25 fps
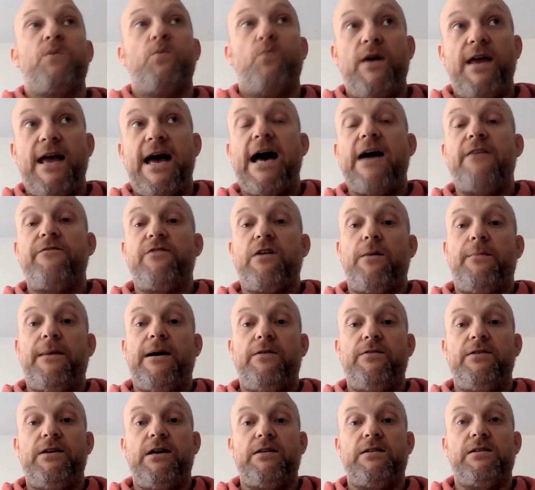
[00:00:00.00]
We have come
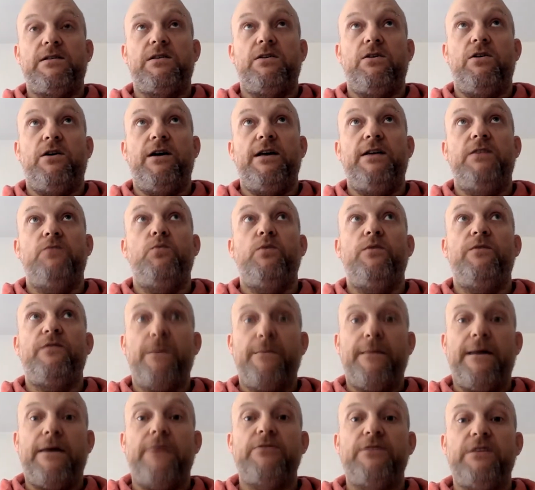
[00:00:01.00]
out the other side. We've
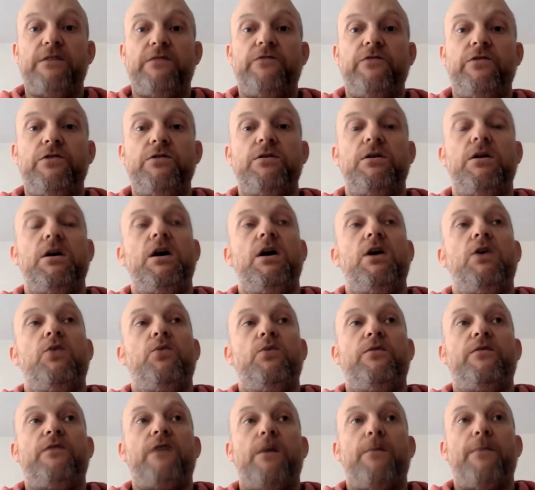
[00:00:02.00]
come out different.
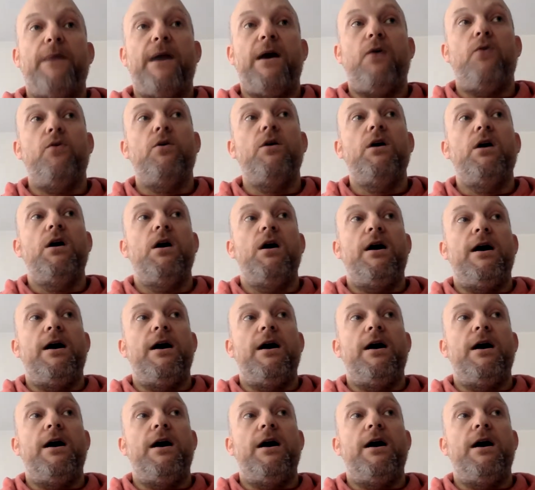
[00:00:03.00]
We've come out